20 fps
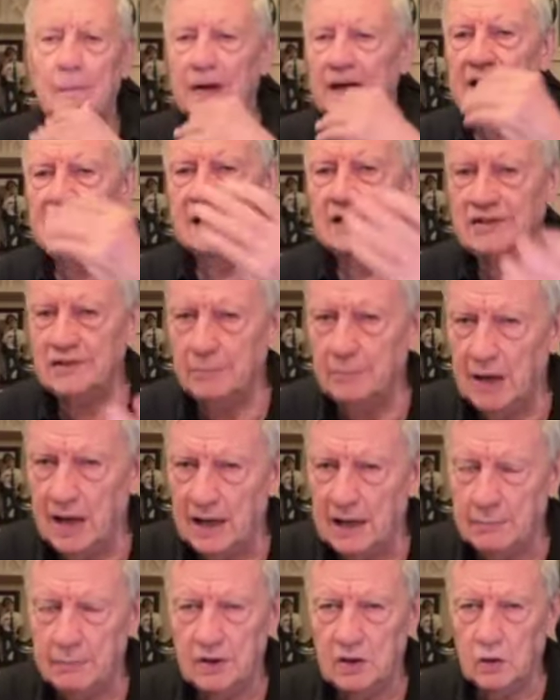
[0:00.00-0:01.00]
but it doesn't
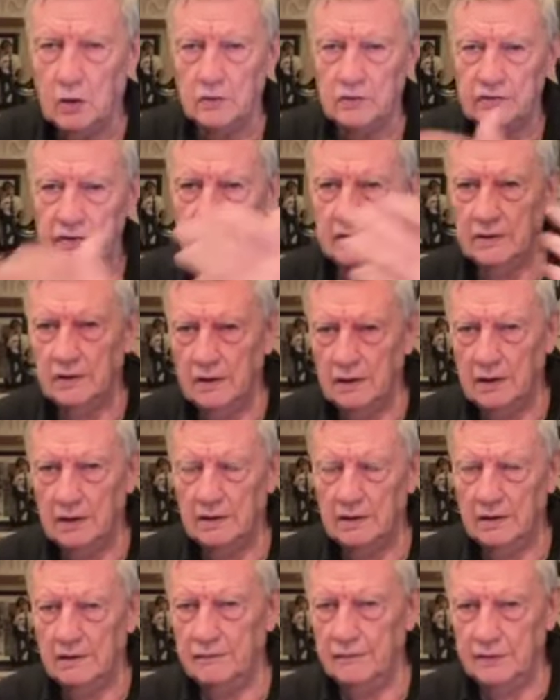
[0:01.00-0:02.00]
matter, because
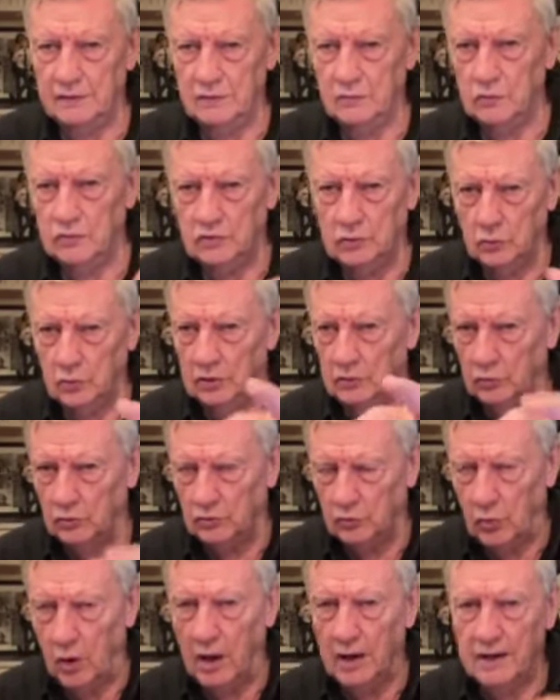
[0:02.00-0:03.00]
if it was two, it
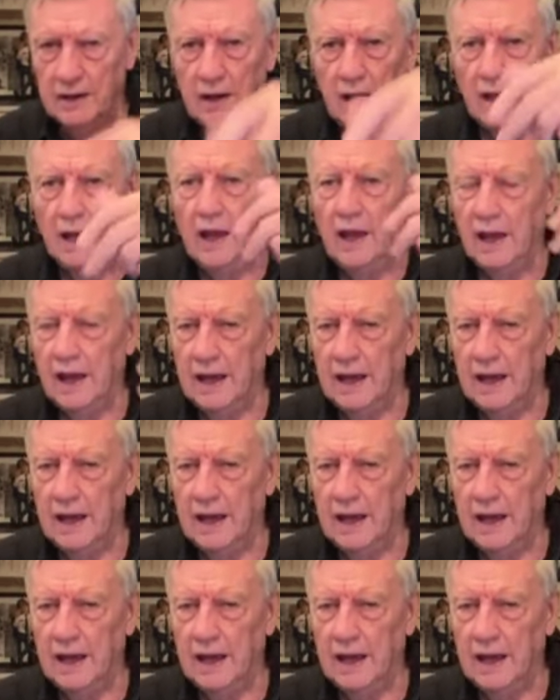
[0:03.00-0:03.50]
was one.